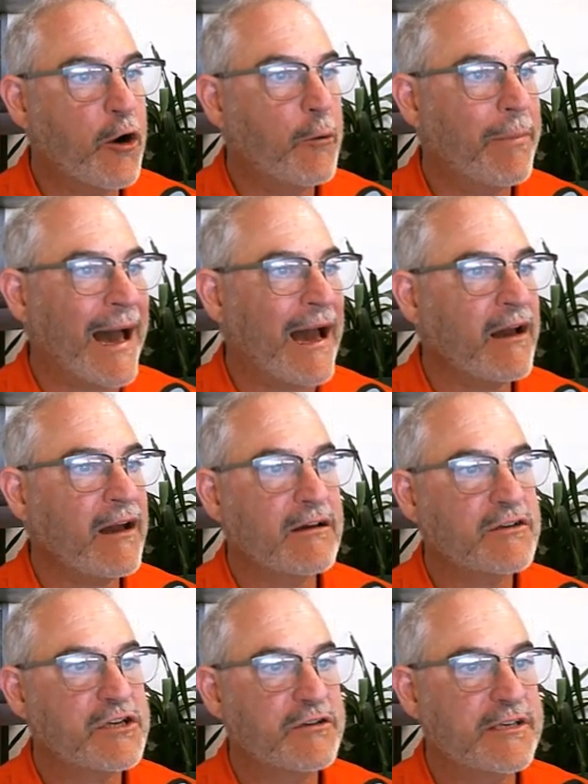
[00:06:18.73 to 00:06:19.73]
back
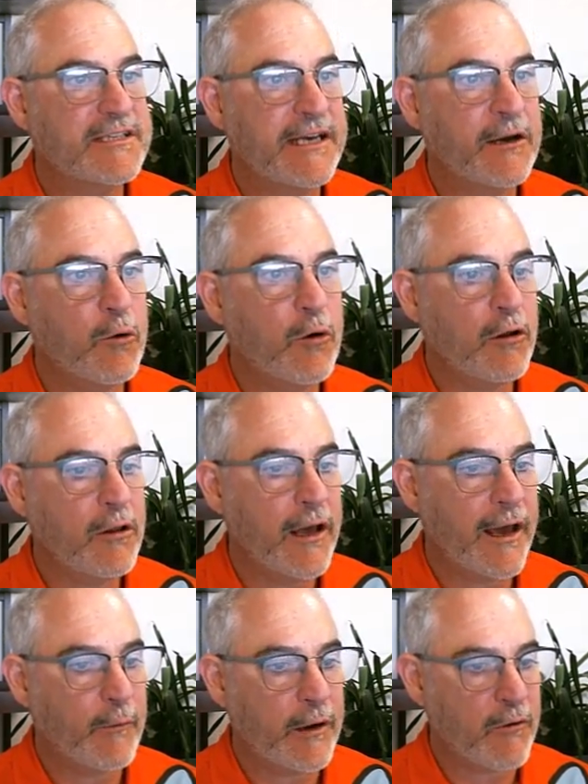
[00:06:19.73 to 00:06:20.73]
to the SQL
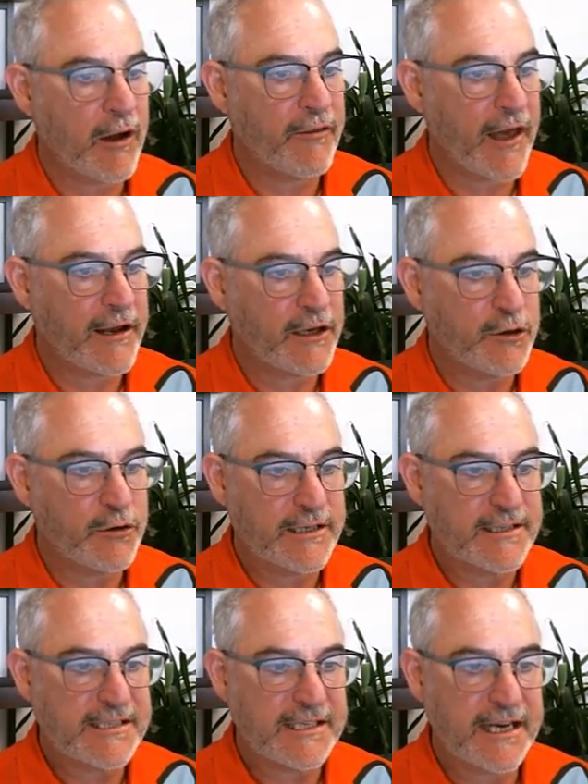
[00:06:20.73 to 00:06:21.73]
and we run that, you
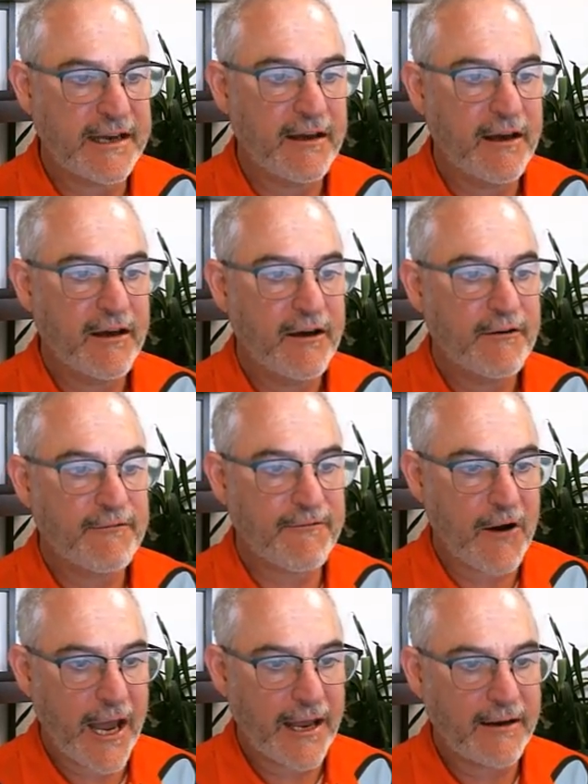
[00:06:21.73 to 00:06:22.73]
can see
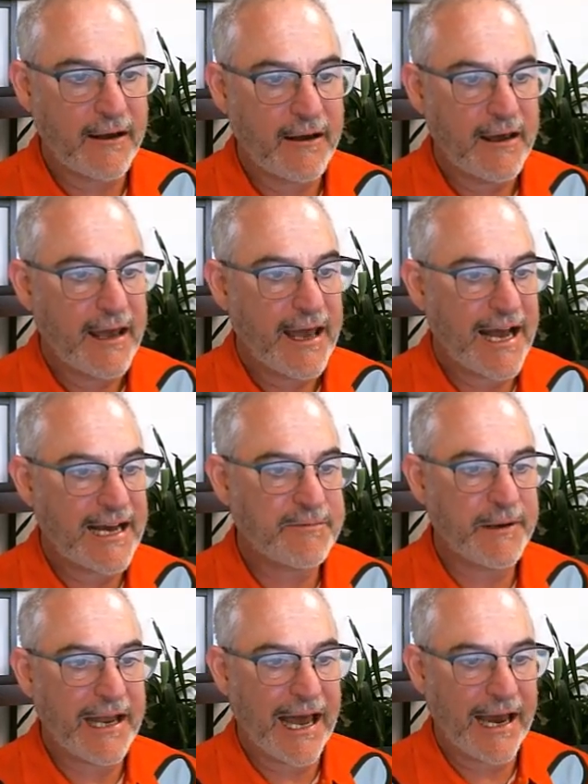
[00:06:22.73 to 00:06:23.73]
Fred has
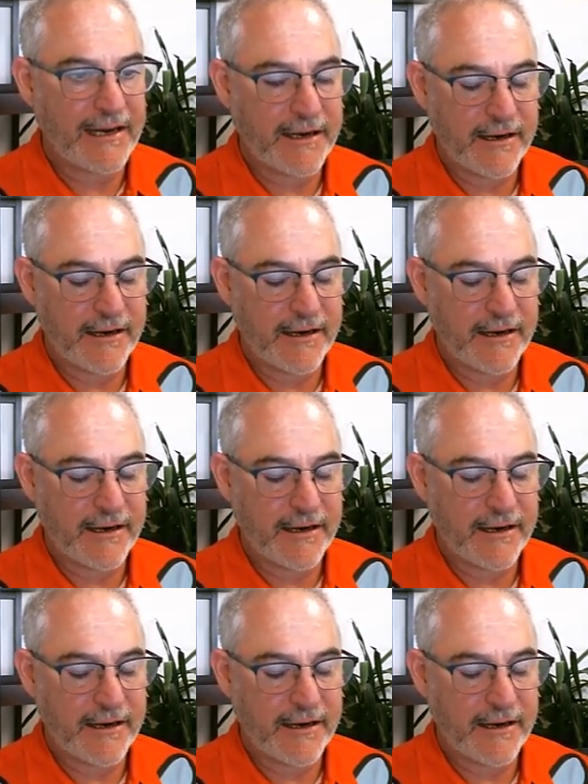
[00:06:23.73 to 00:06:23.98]
been added